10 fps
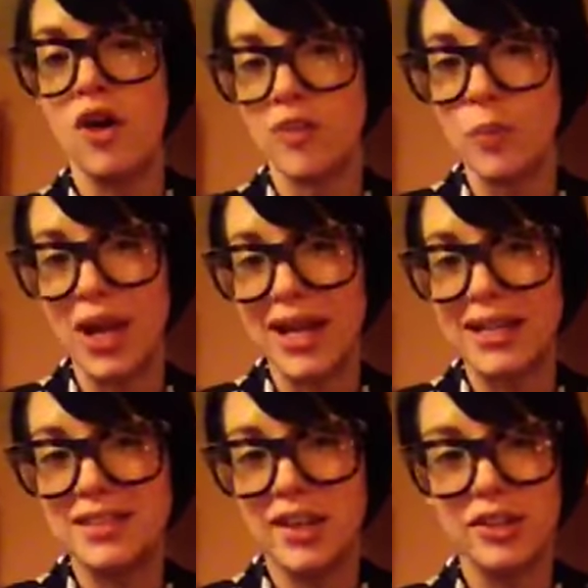from what I
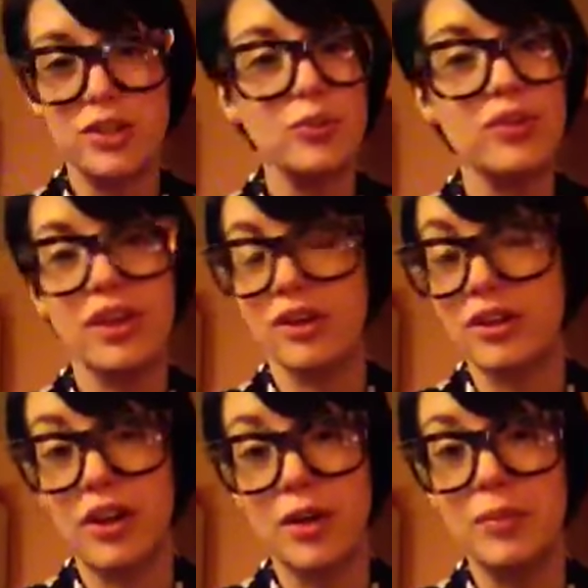can tell you, they're
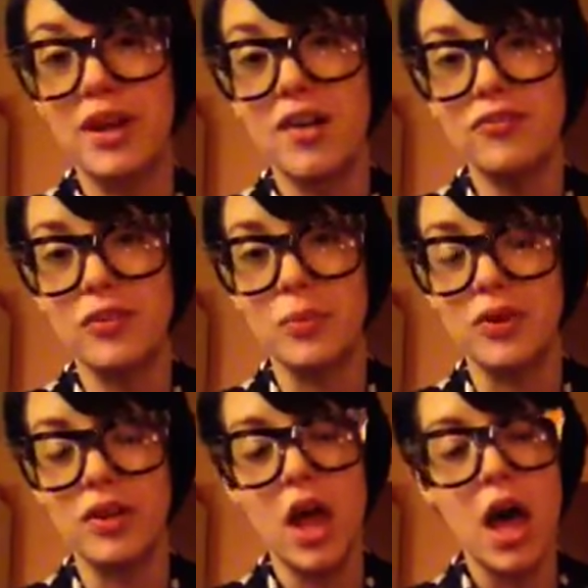incredibly
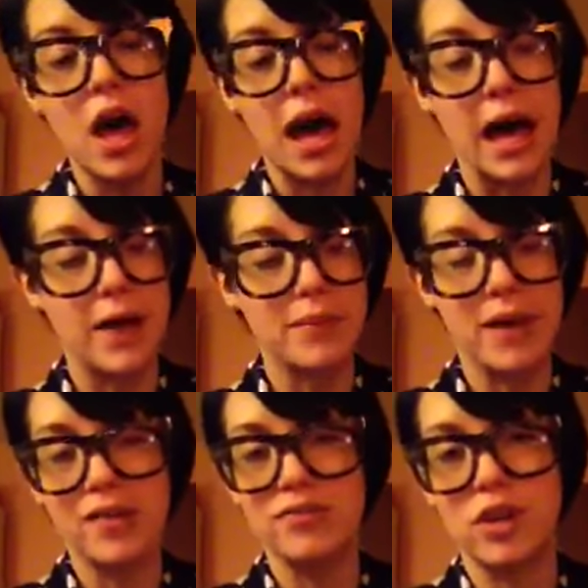comfortable.
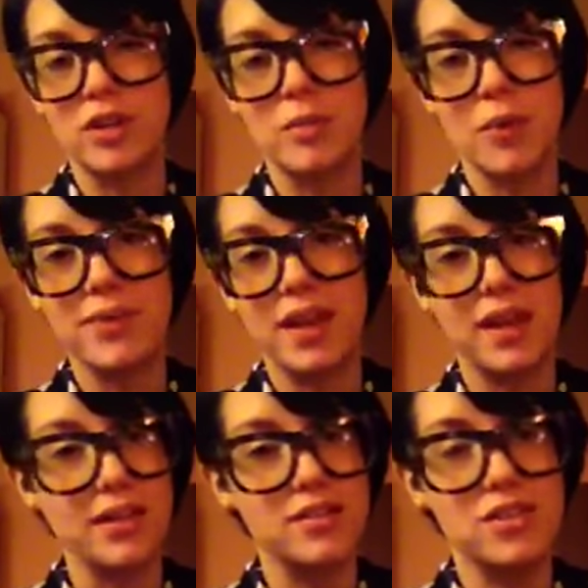I've tried them on with
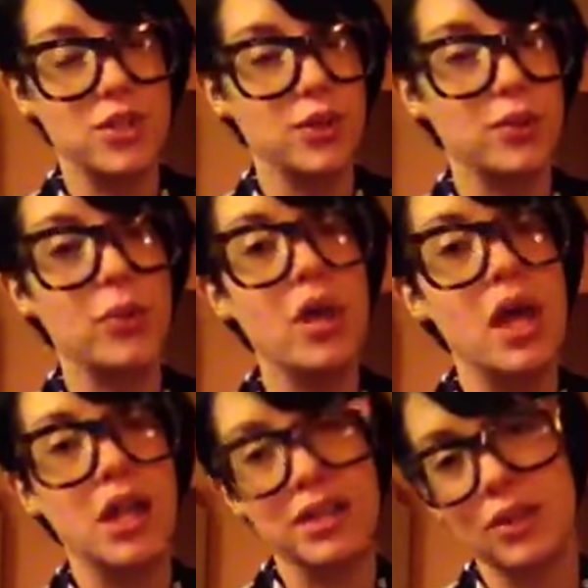tights too,
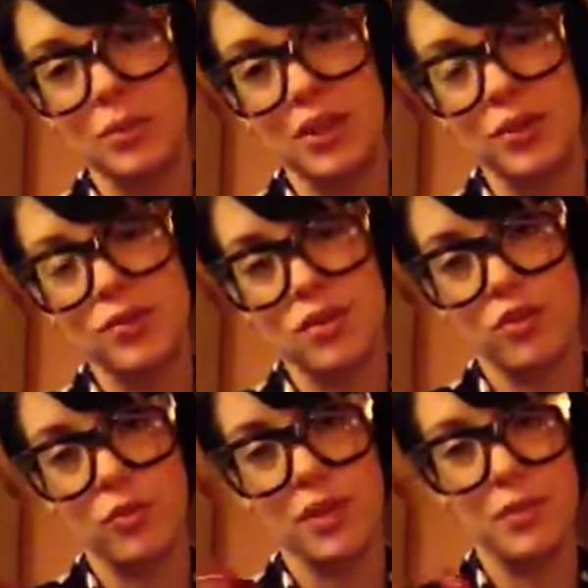a little bit looser
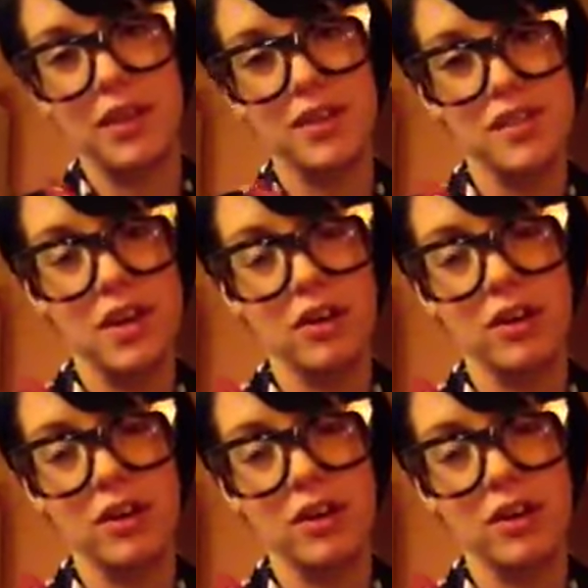for me because they are